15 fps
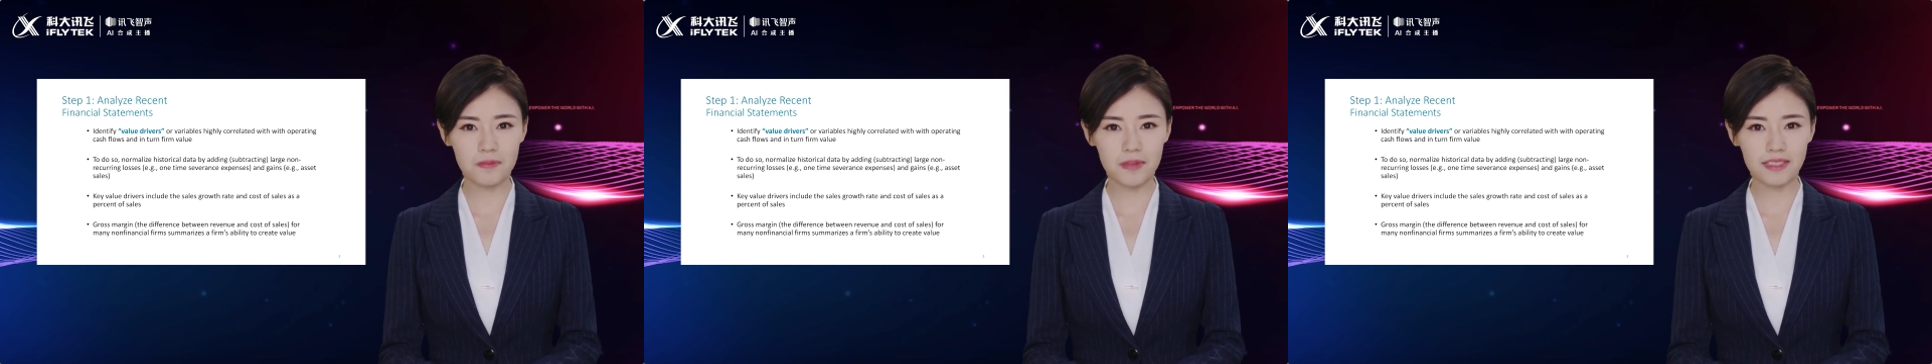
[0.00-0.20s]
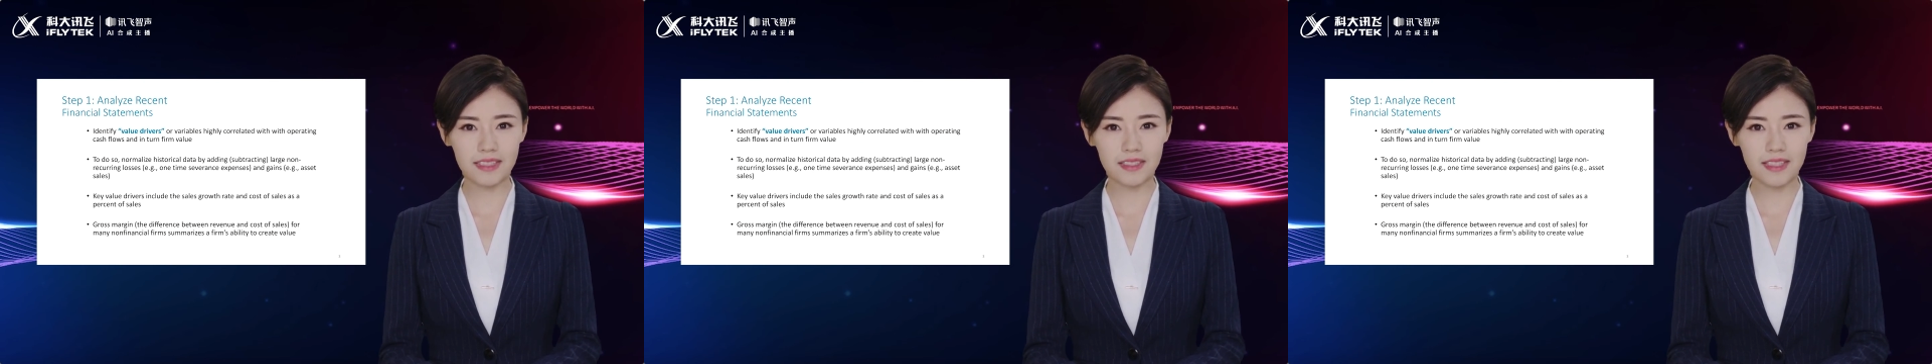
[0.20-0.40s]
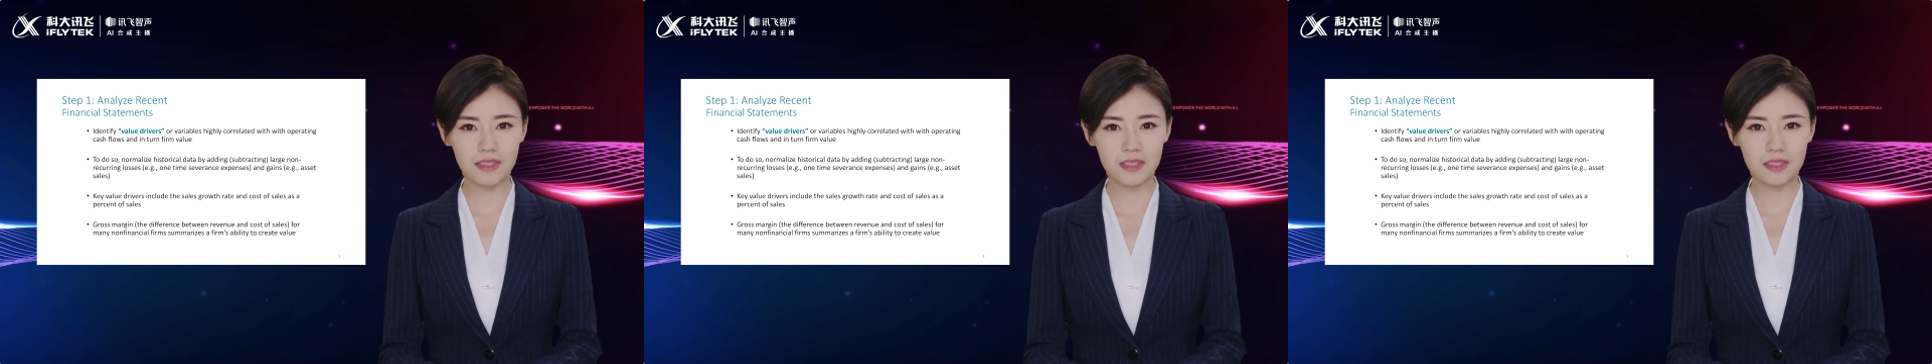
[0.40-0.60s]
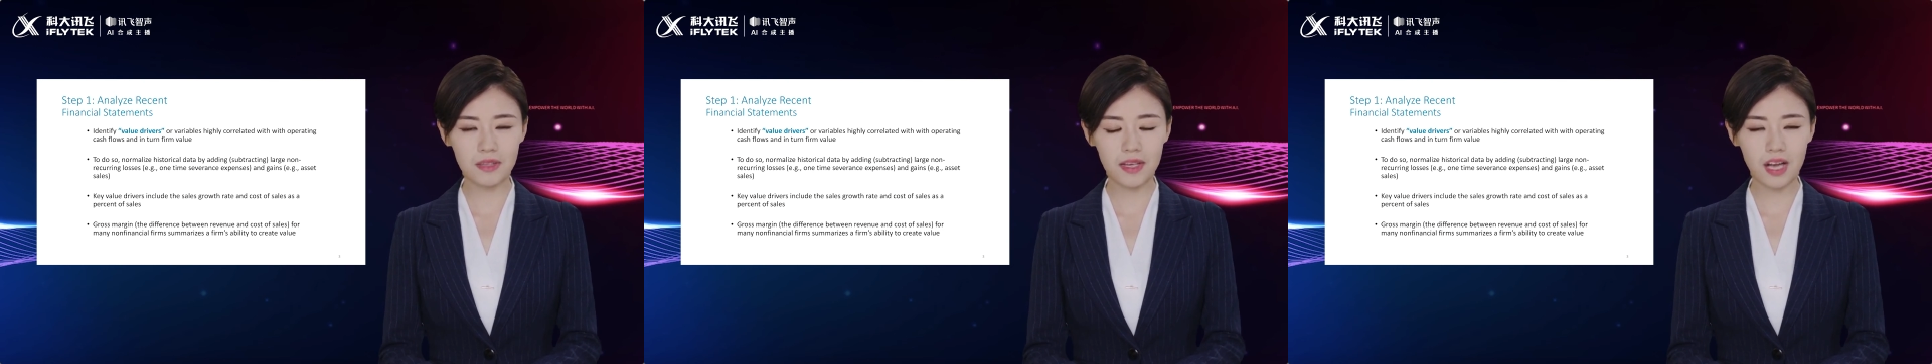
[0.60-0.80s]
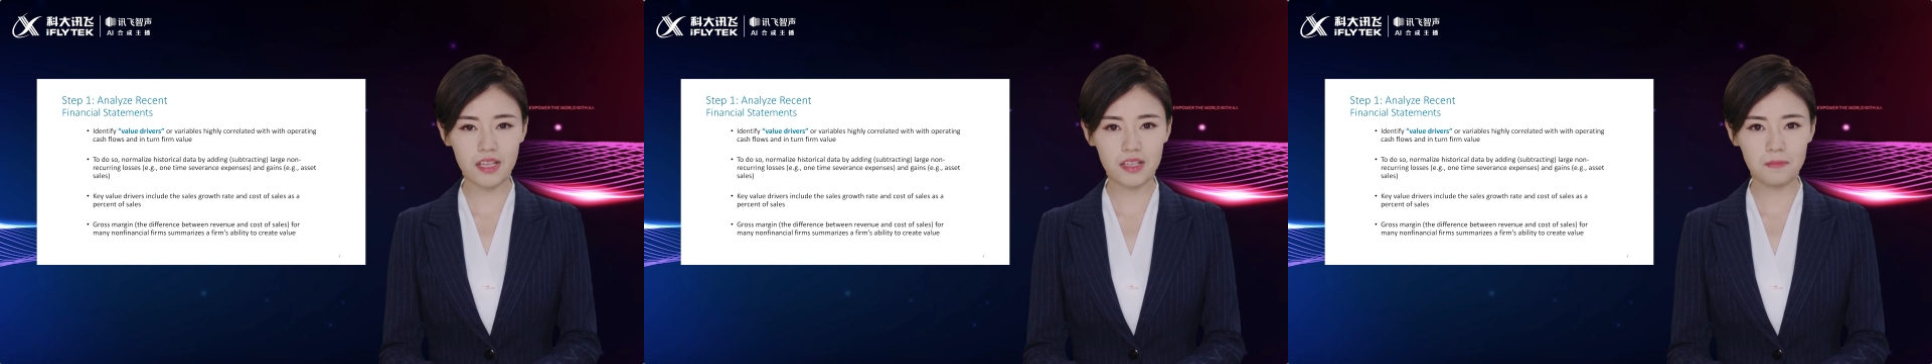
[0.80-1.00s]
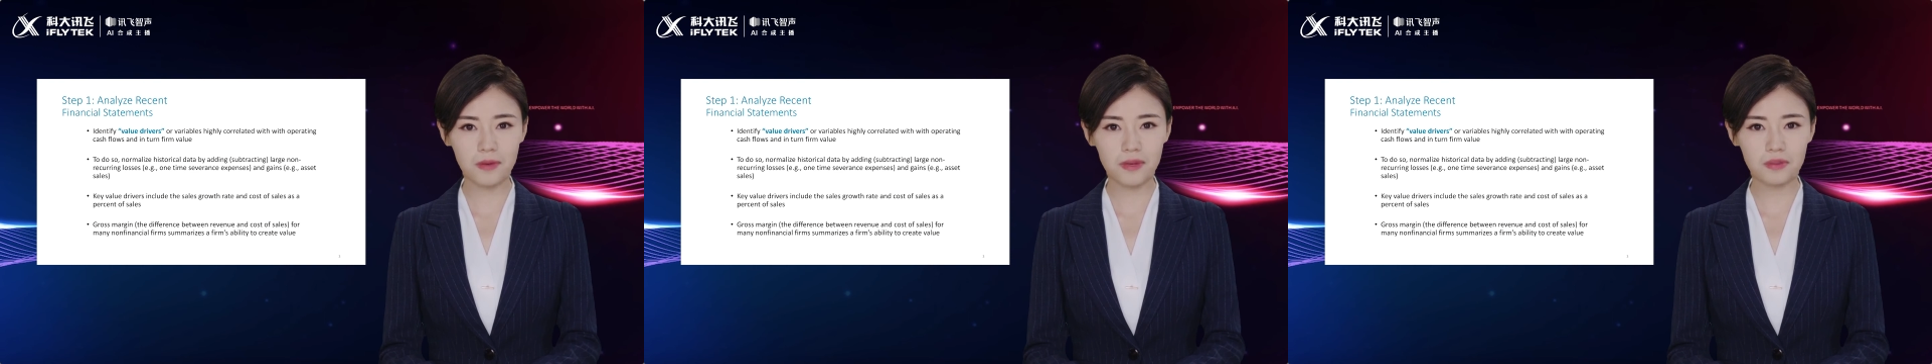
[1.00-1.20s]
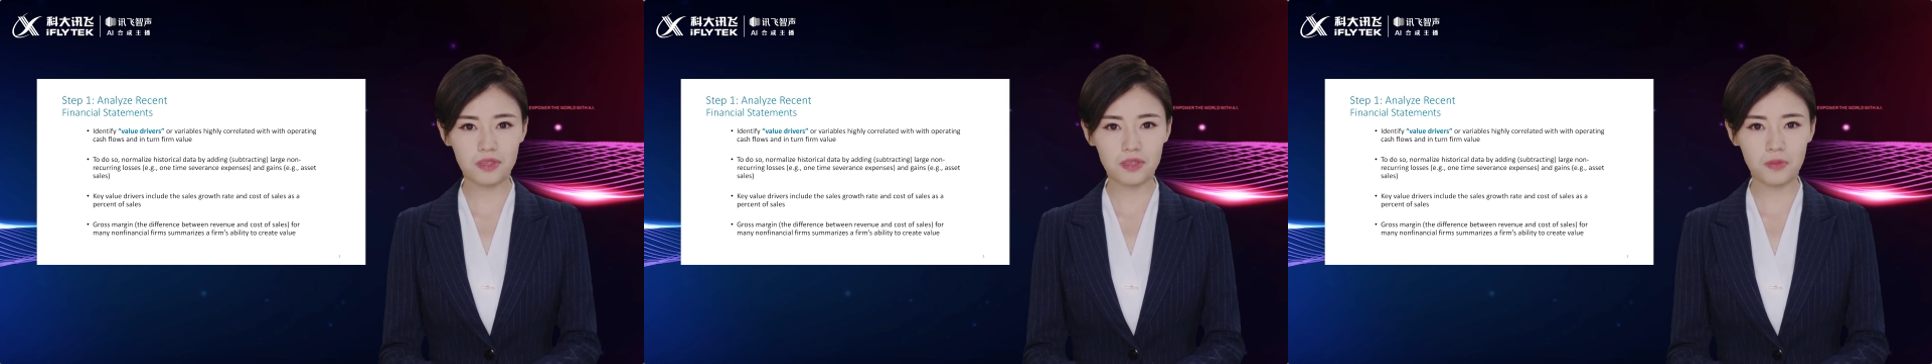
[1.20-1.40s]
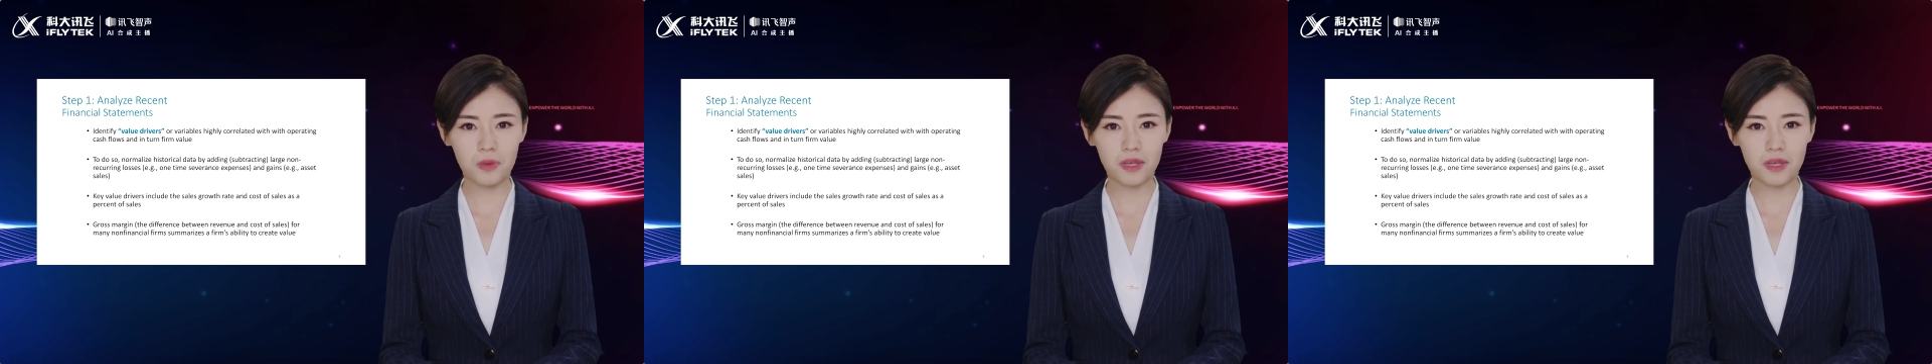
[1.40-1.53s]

meaning that the variables,